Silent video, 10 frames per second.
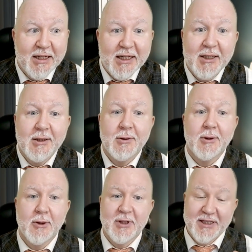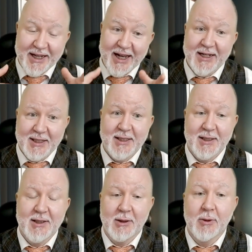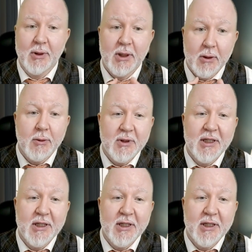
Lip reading: into your texts. You accuse